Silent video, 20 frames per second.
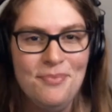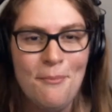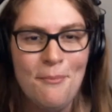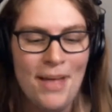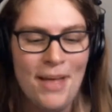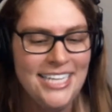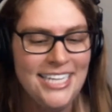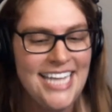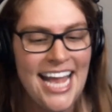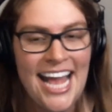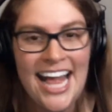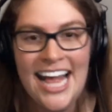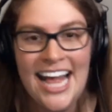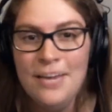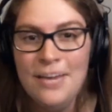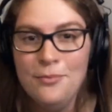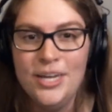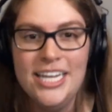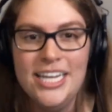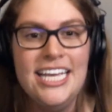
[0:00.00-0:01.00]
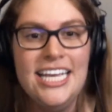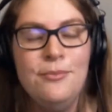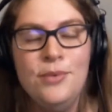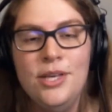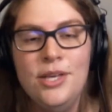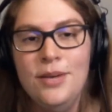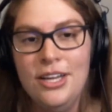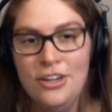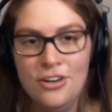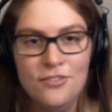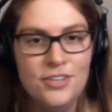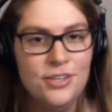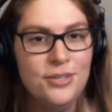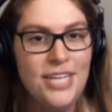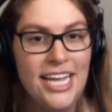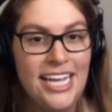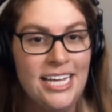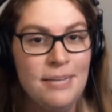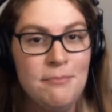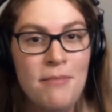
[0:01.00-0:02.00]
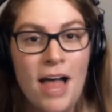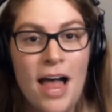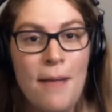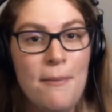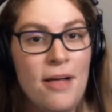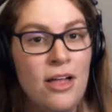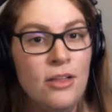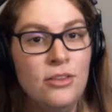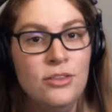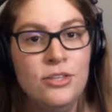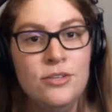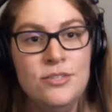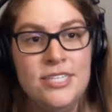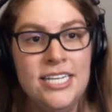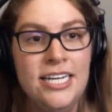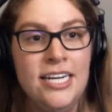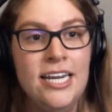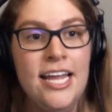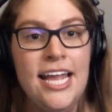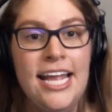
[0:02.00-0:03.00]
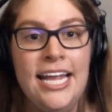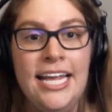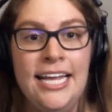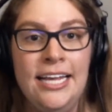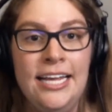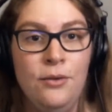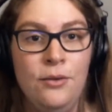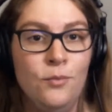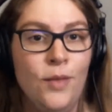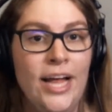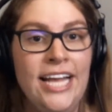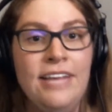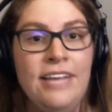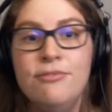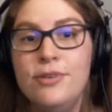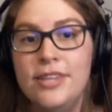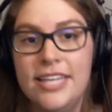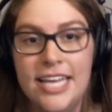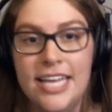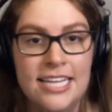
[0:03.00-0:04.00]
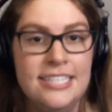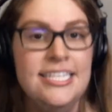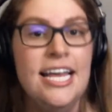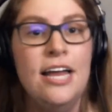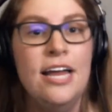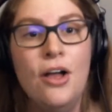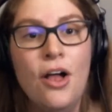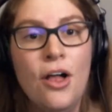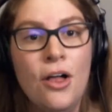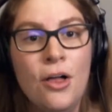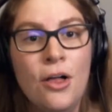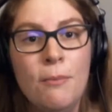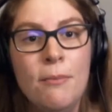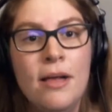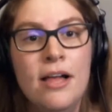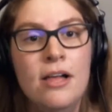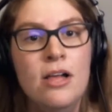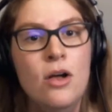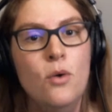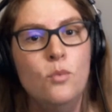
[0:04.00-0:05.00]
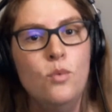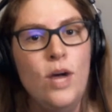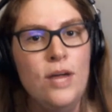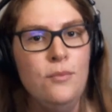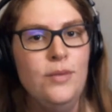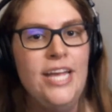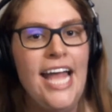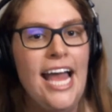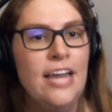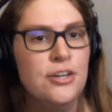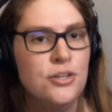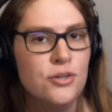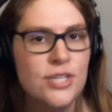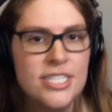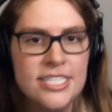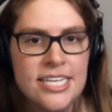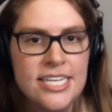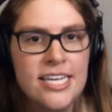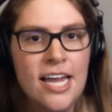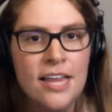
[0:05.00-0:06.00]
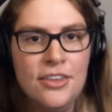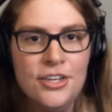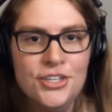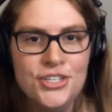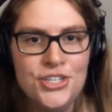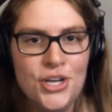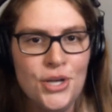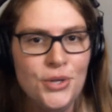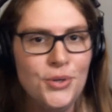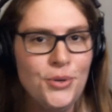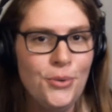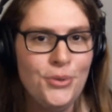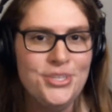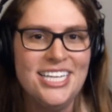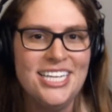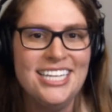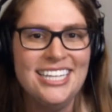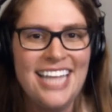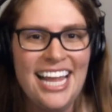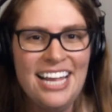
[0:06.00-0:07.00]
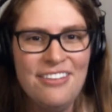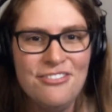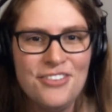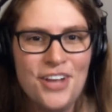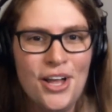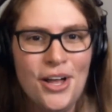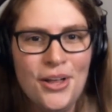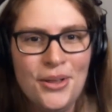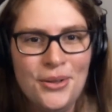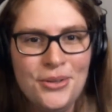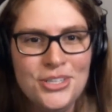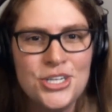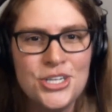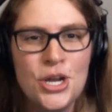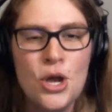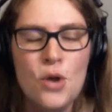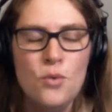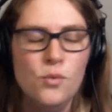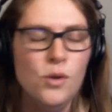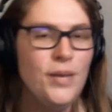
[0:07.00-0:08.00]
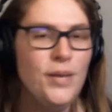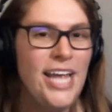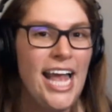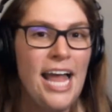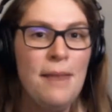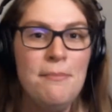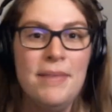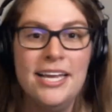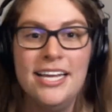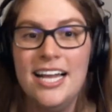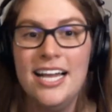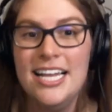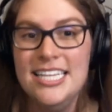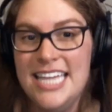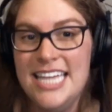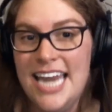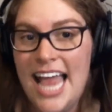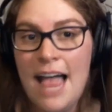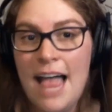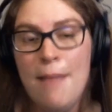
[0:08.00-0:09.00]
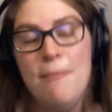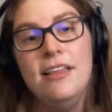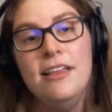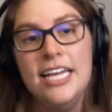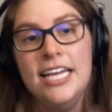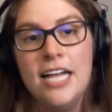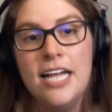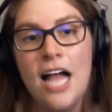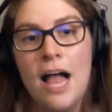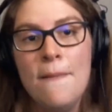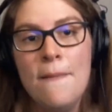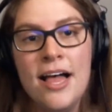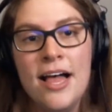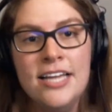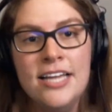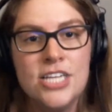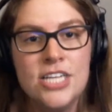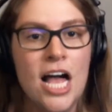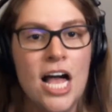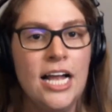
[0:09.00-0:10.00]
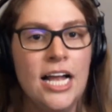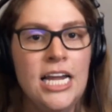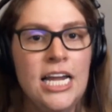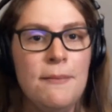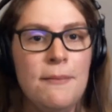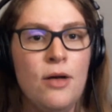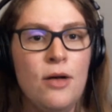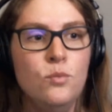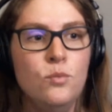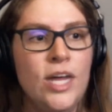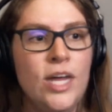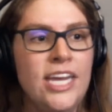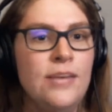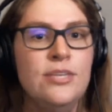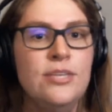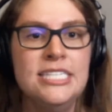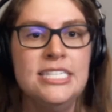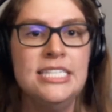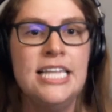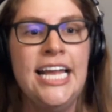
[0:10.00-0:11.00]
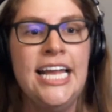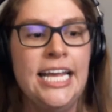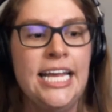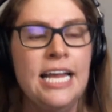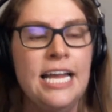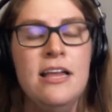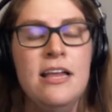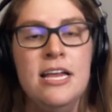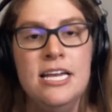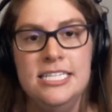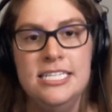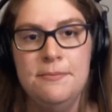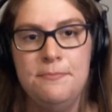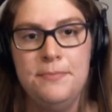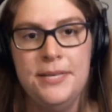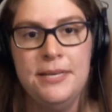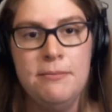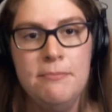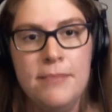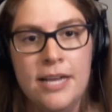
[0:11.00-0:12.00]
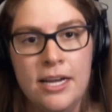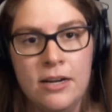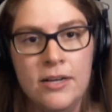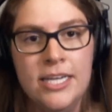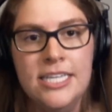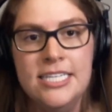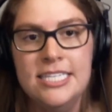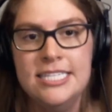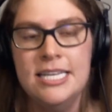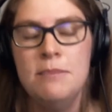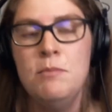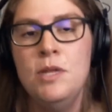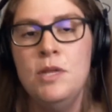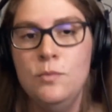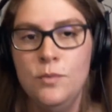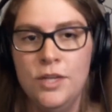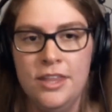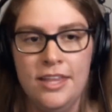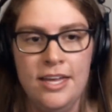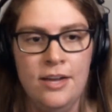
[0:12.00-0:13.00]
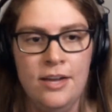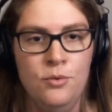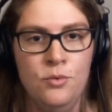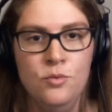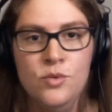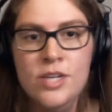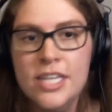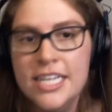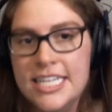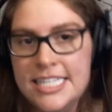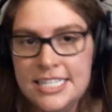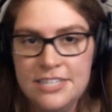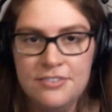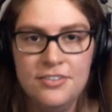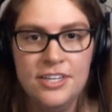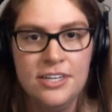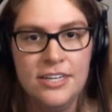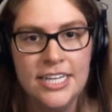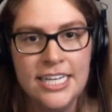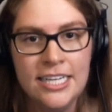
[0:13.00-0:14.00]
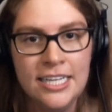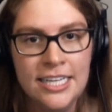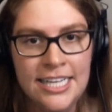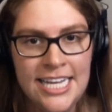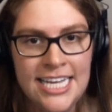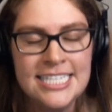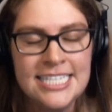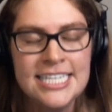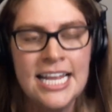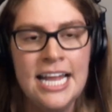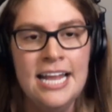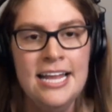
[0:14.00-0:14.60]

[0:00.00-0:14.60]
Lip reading: My dad, when we interviewed him about losing a wife with kids at home, when we had Kristen on the show, who was a life coach, when we had my cousin Emily come on talking about what it was like to be married to someone with a really severe illness,